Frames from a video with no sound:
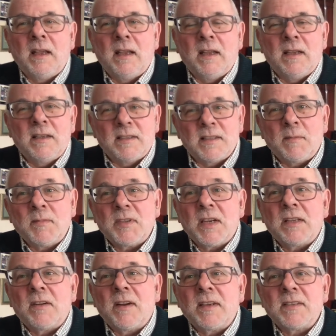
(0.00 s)
Some
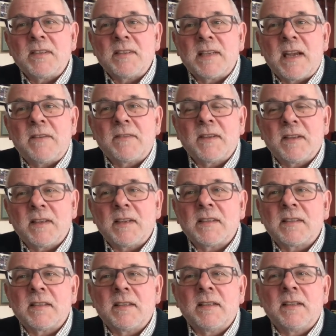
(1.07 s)
generations after this,